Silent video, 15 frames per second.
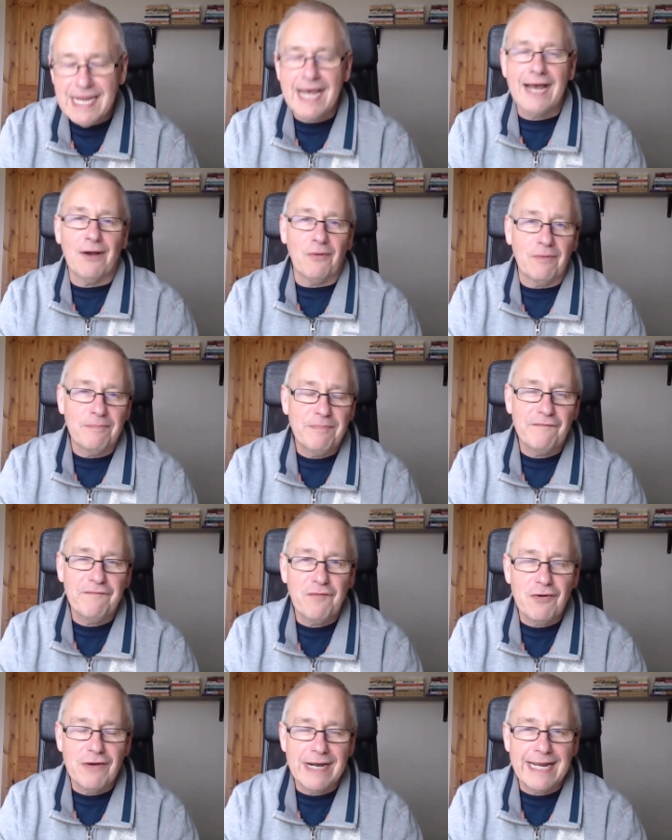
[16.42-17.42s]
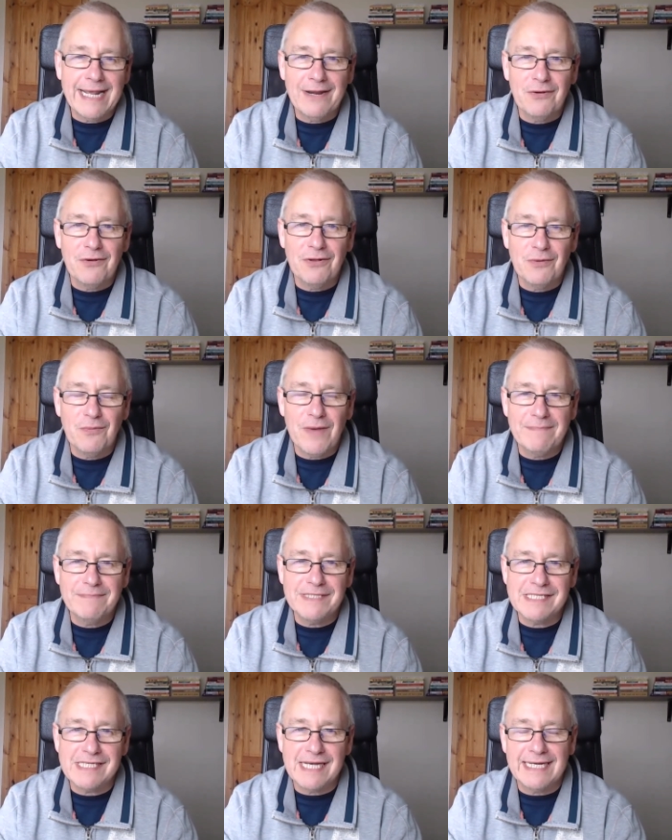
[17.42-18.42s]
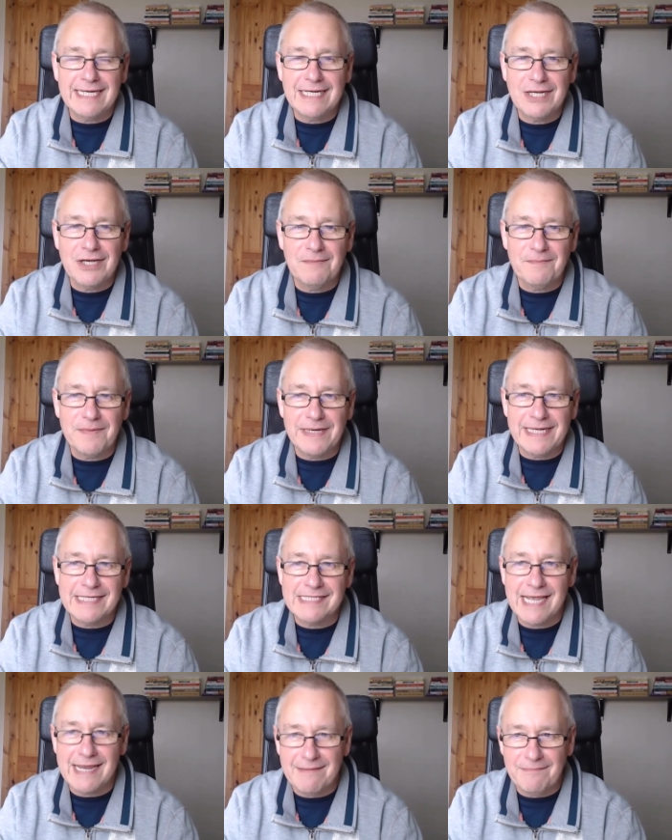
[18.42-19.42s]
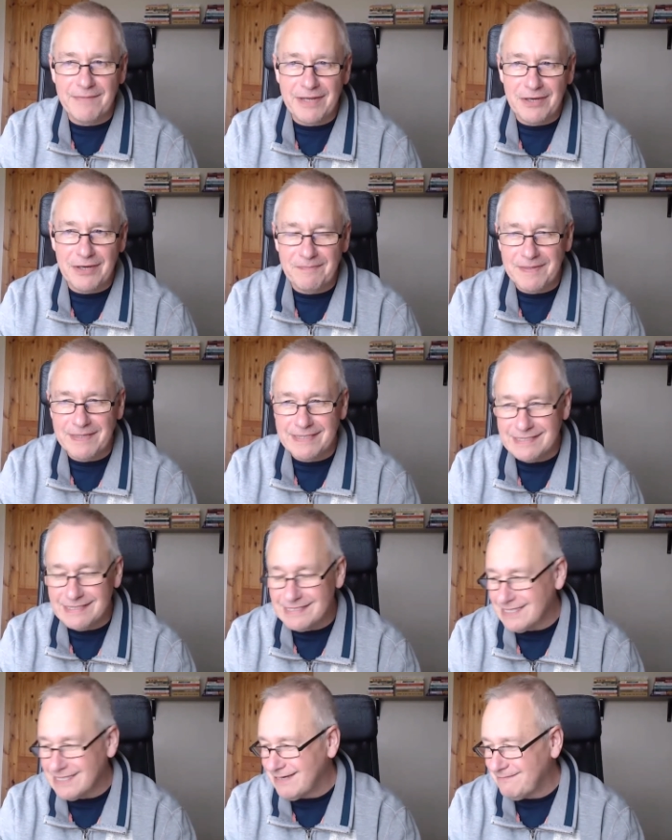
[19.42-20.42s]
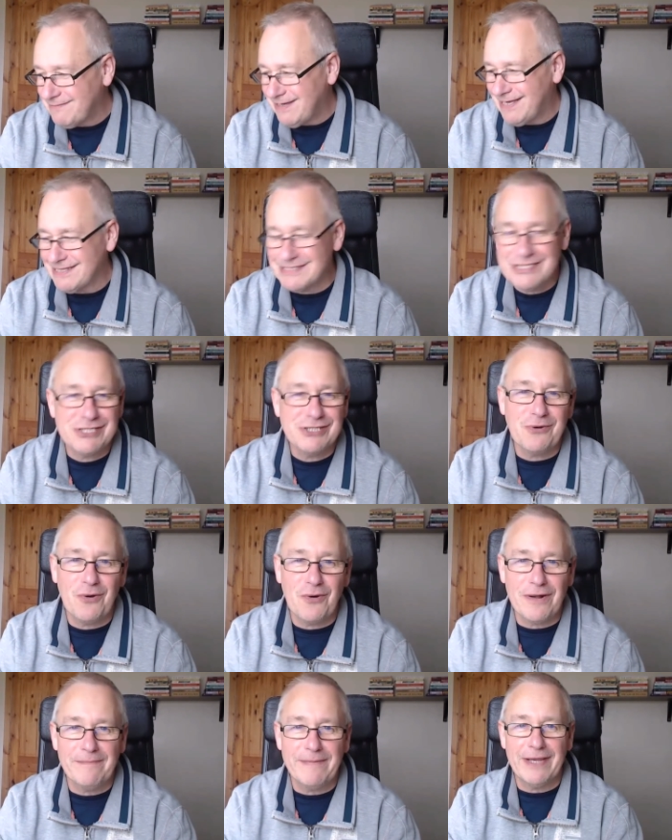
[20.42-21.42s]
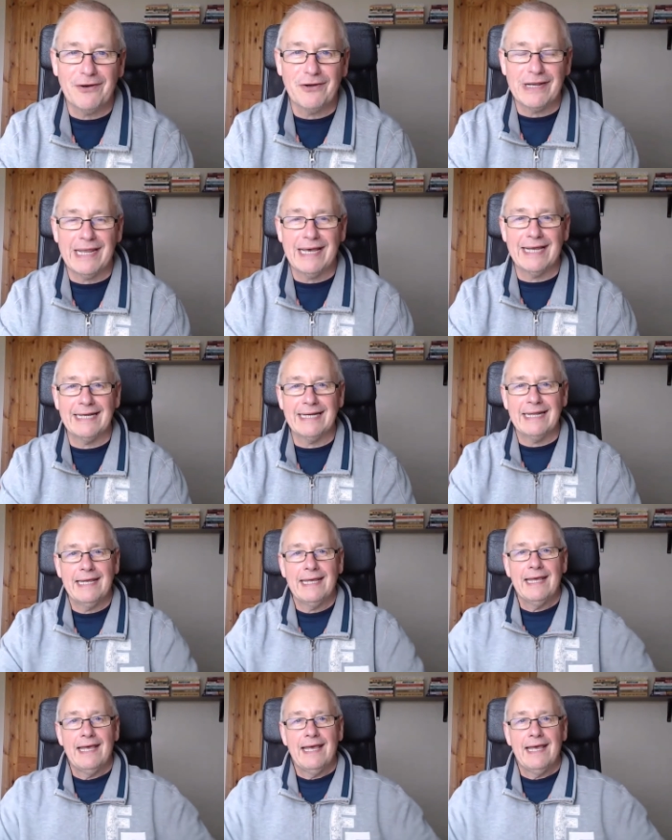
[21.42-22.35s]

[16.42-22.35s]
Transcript: Now, before I get all the web design companies hitting me up and stalking me online,